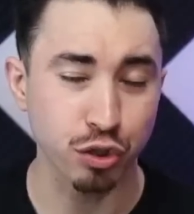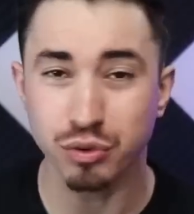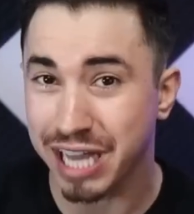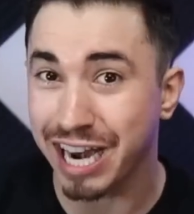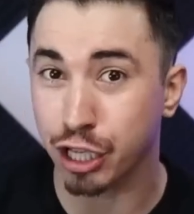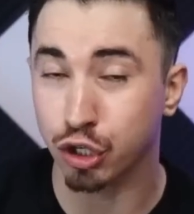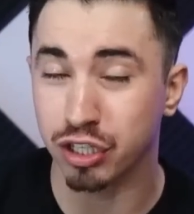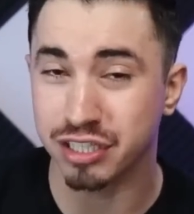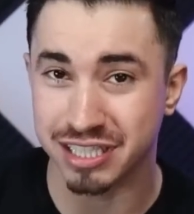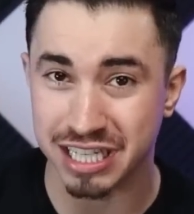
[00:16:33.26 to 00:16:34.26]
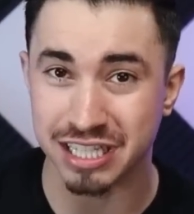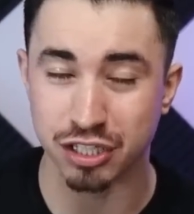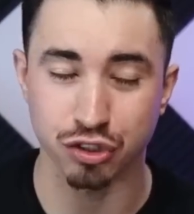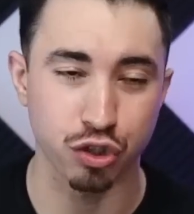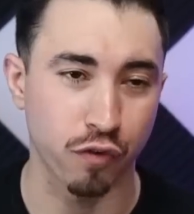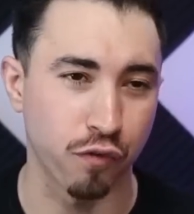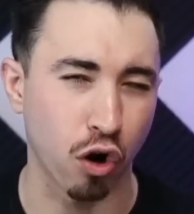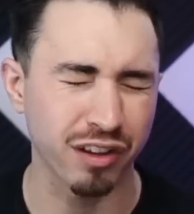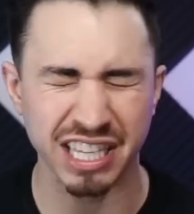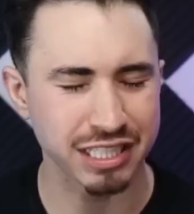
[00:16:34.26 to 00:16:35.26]
who's had a good season so
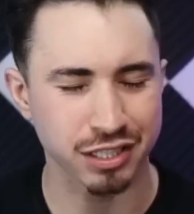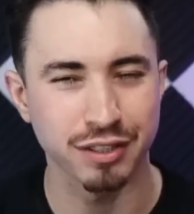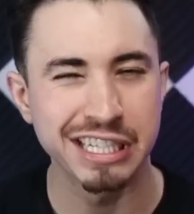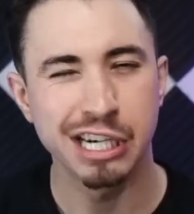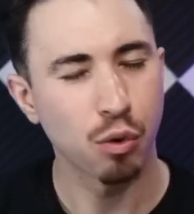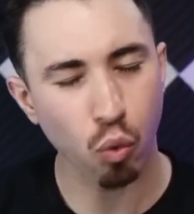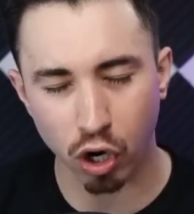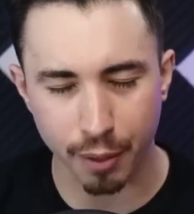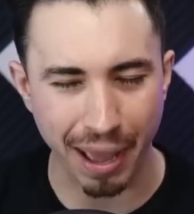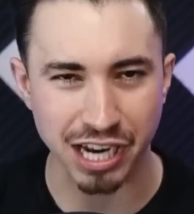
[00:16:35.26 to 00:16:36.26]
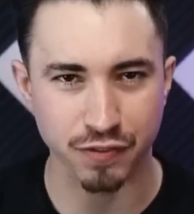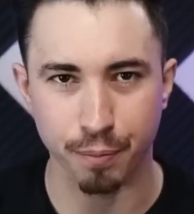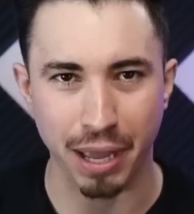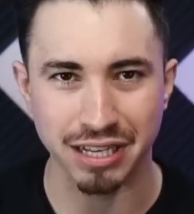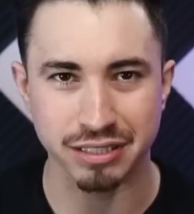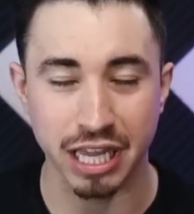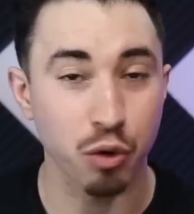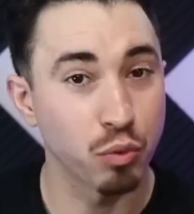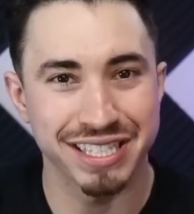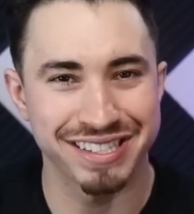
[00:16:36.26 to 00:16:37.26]
far. They just weren't a match for Penn State,
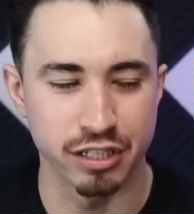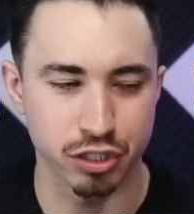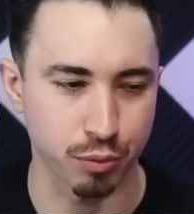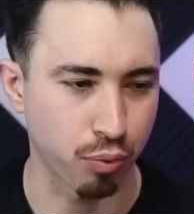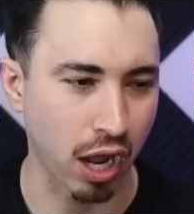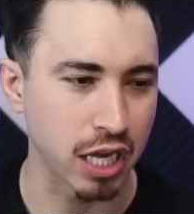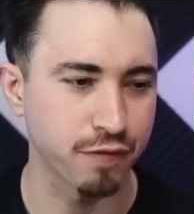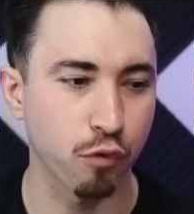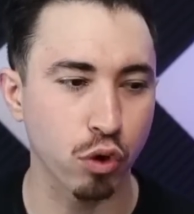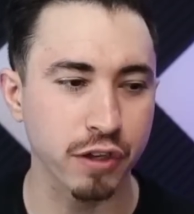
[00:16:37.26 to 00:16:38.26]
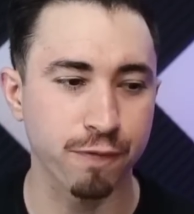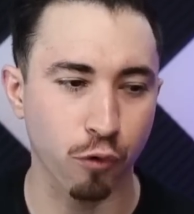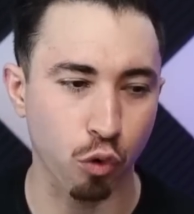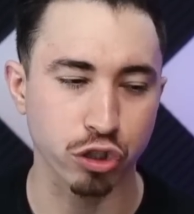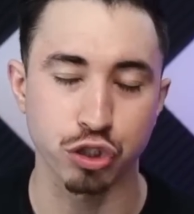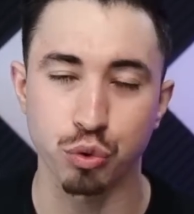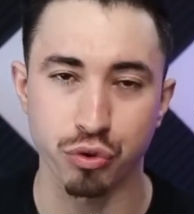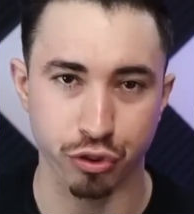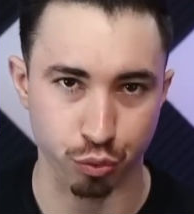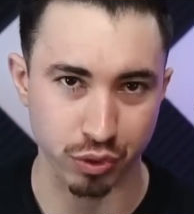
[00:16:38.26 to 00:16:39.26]
which isn't a surprise,
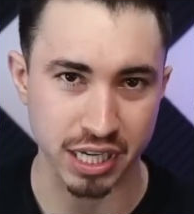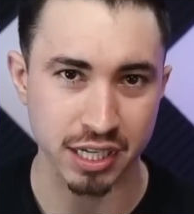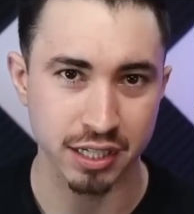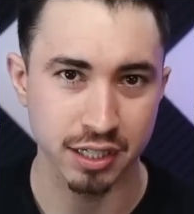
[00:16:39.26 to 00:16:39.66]
44-3.